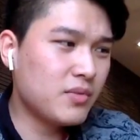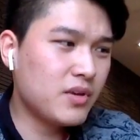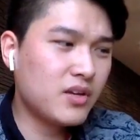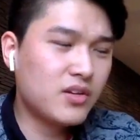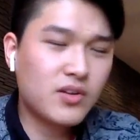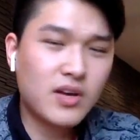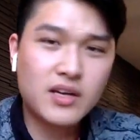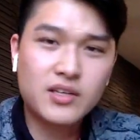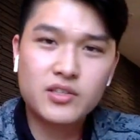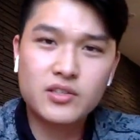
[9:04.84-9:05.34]
me
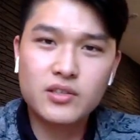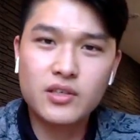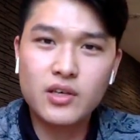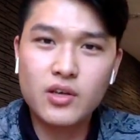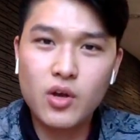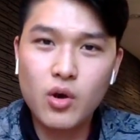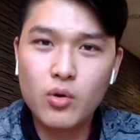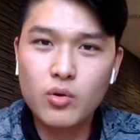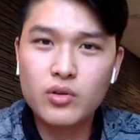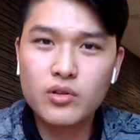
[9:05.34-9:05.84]
to actually
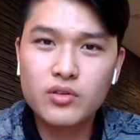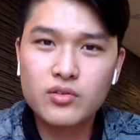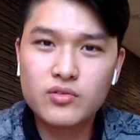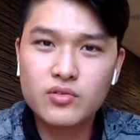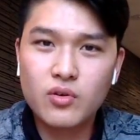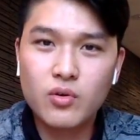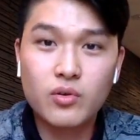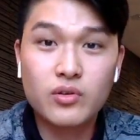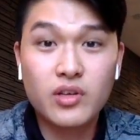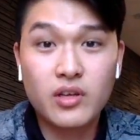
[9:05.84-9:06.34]
go to the
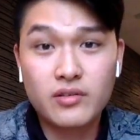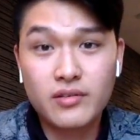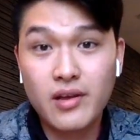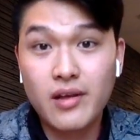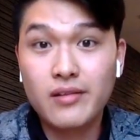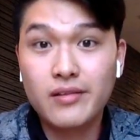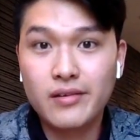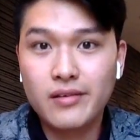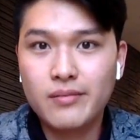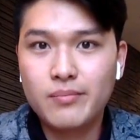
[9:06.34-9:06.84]
store, or
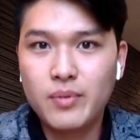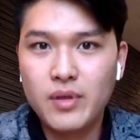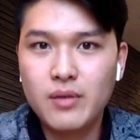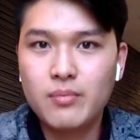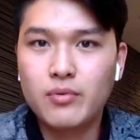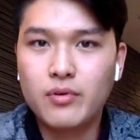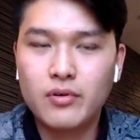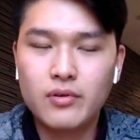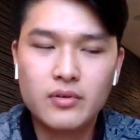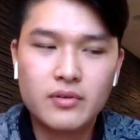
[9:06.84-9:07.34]
telling
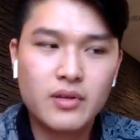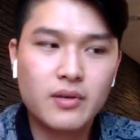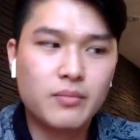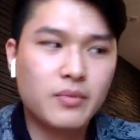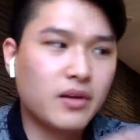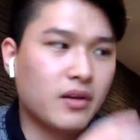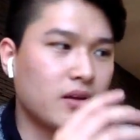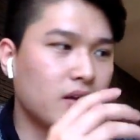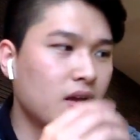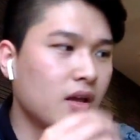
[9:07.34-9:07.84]
people, not
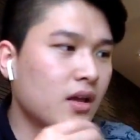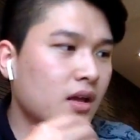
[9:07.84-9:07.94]
me.